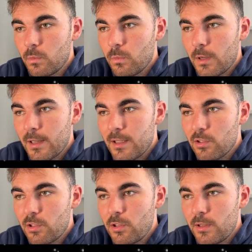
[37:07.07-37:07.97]
Okay,
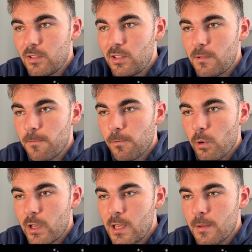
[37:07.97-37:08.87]
just knight
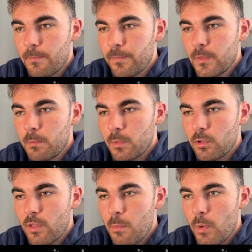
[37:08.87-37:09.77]
c3. Because
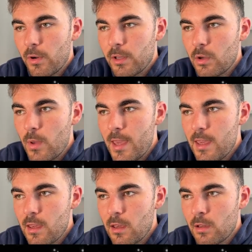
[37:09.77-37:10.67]
then when I go
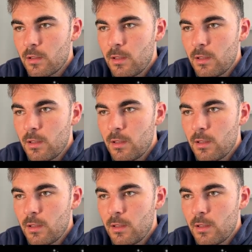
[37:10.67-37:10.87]
here,